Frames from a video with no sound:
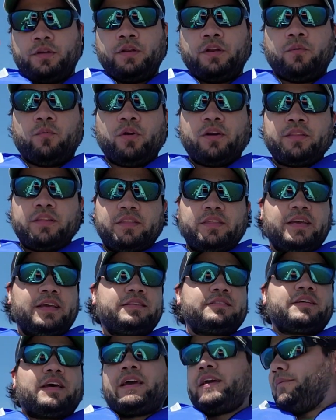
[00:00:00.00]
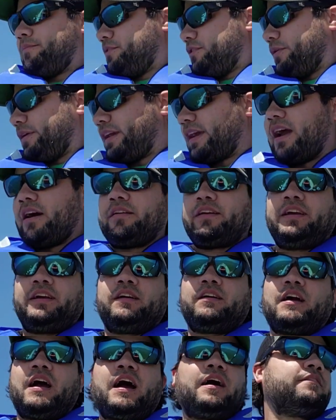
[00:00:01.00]
One of the things I am doing out
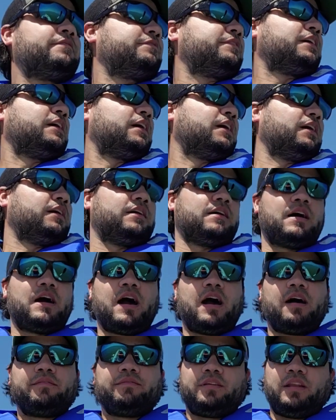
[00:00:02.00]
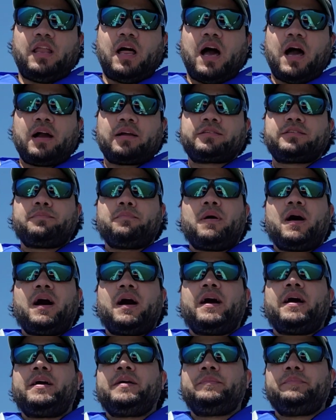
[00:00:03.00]
here, I've locked
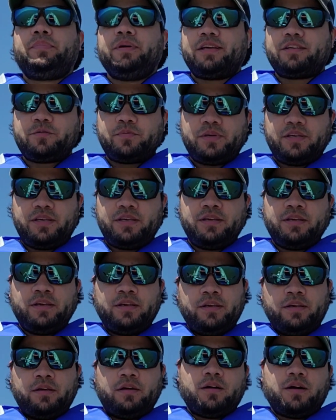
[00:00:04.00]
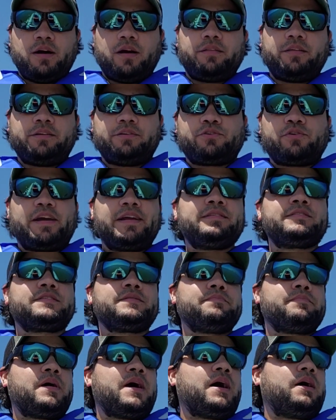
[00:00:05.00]
my bixpy, the
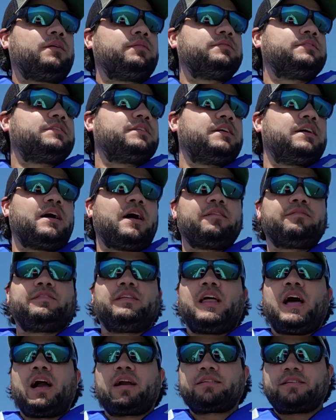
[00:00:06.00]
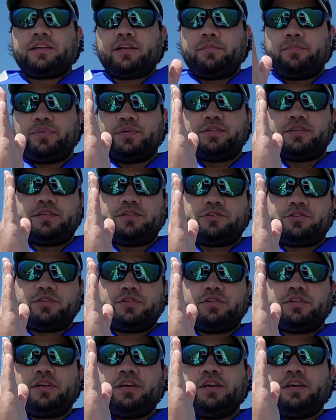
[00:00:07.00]
transom mount. I've locked it in
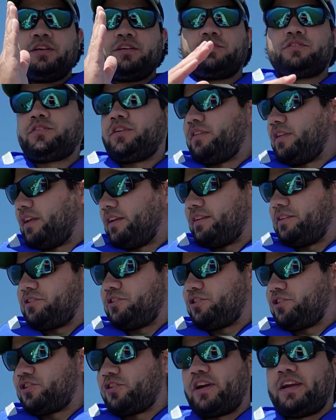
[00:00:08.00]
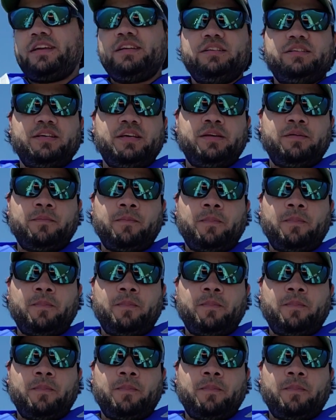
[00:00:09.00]
position so that it's straight,